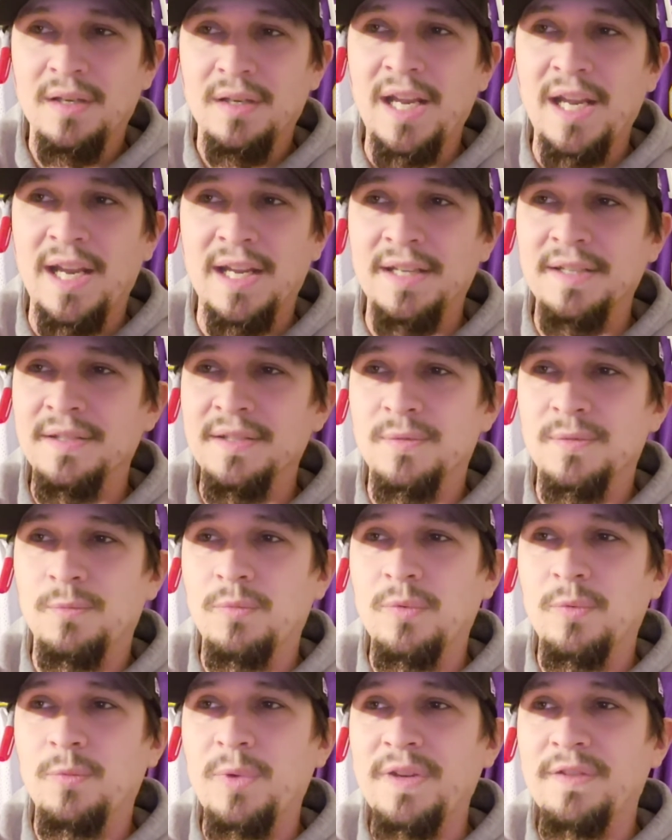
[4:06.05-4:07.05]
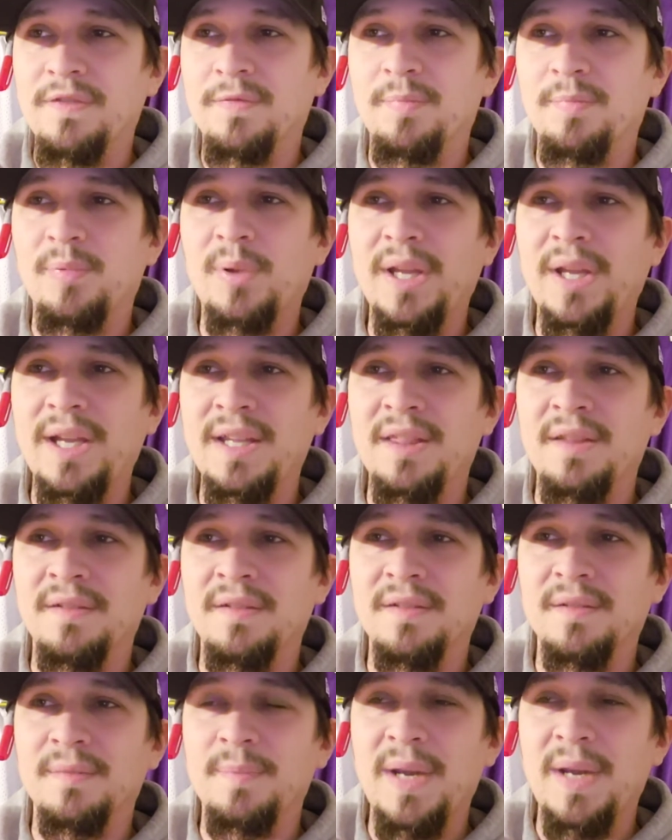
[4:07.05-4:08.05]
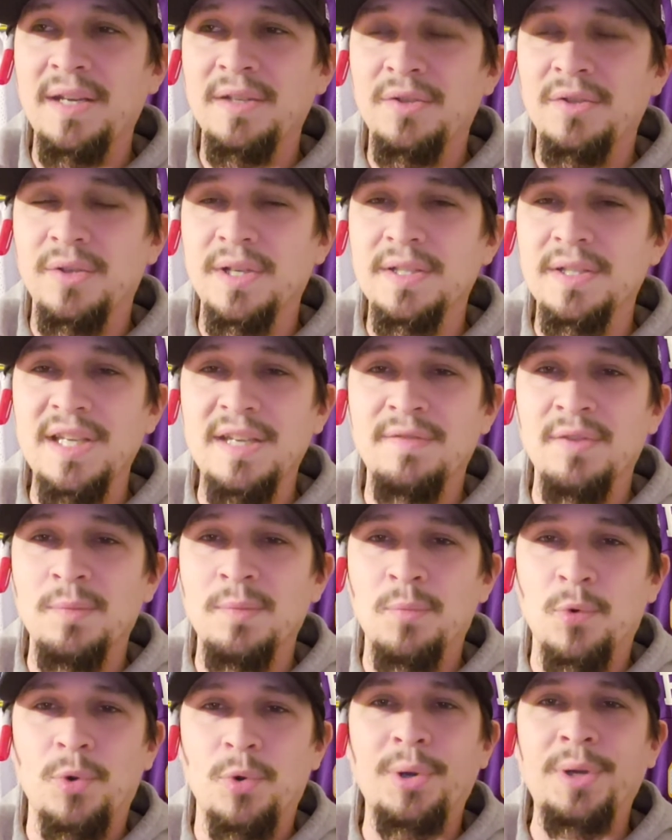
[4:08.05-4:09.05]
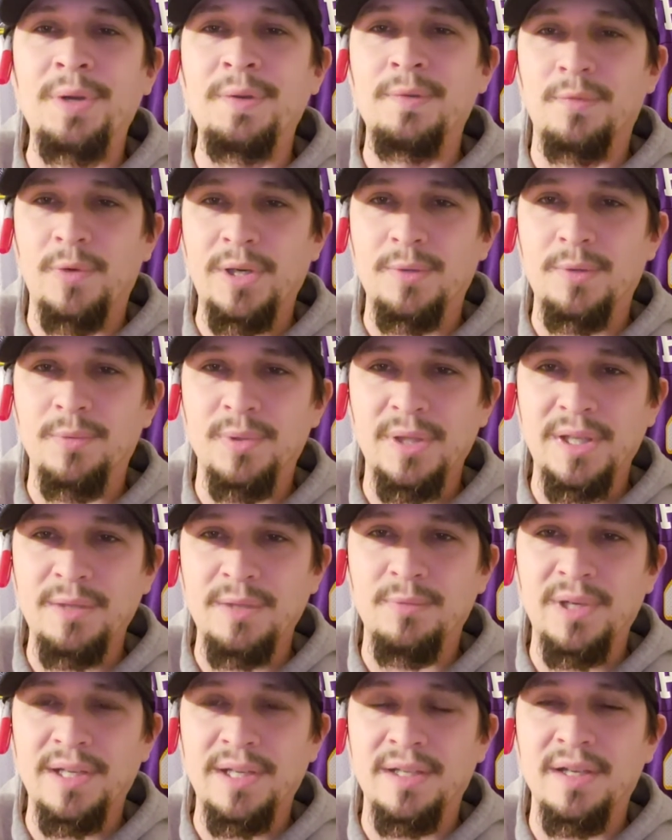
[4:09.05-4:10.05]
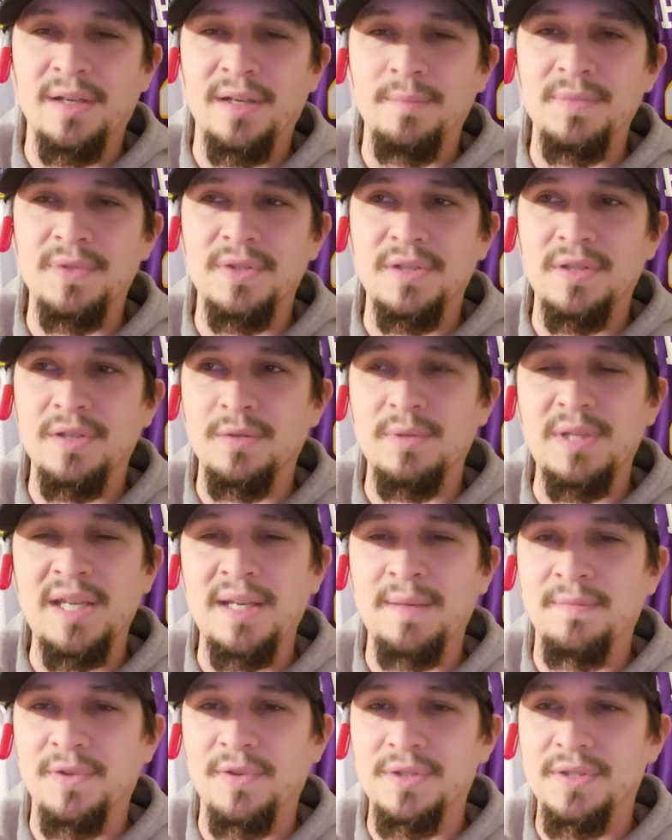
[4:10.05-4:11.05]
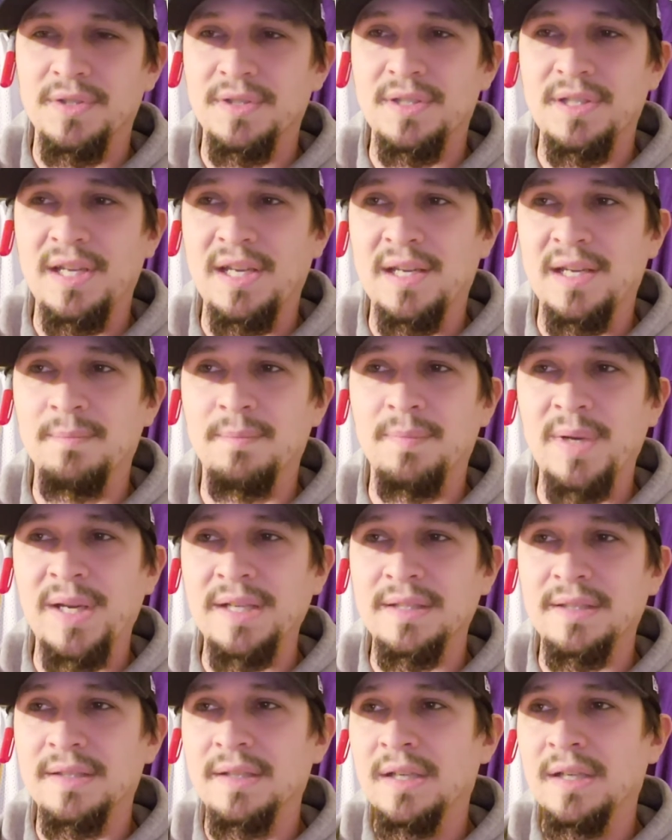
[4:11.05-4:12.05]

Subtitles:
and we've played the Patriots even more infrequently when it comes to team versus team, but